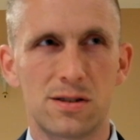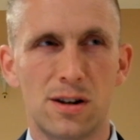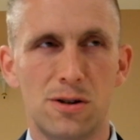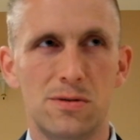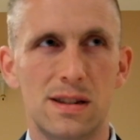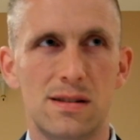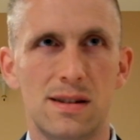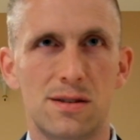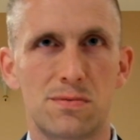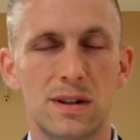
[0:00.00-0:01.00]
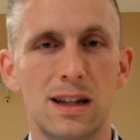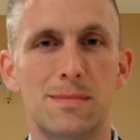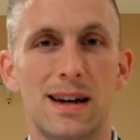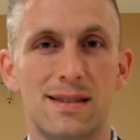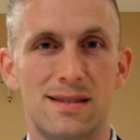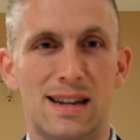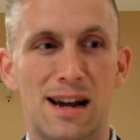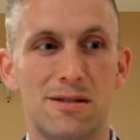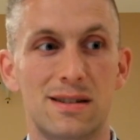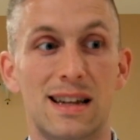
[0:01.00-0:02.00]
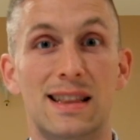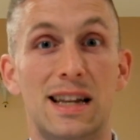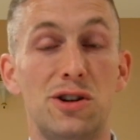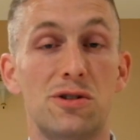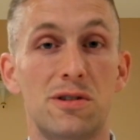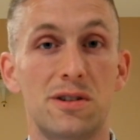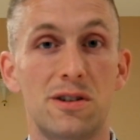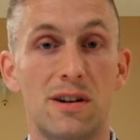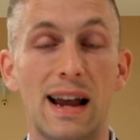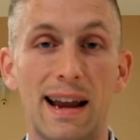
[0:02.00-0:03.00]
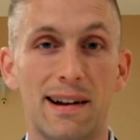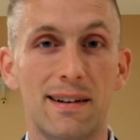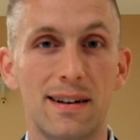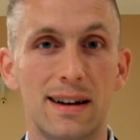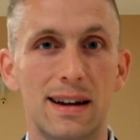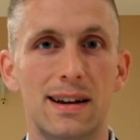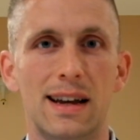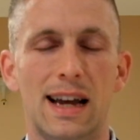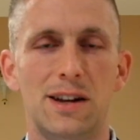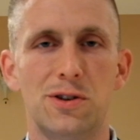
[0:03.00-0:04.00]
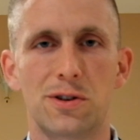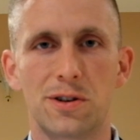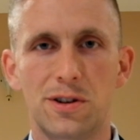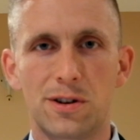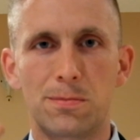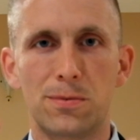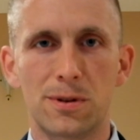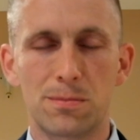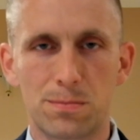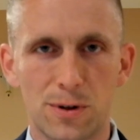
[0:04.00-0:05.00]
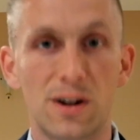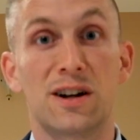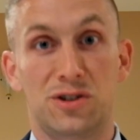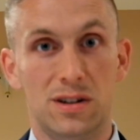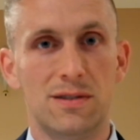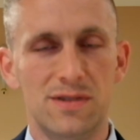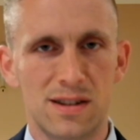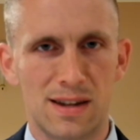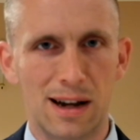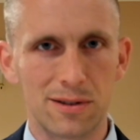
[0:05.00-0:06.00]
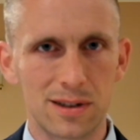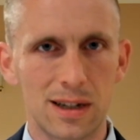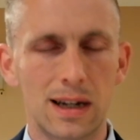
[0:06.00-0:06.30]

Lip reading: Tone is really about the sound and then your air and your production of the sound.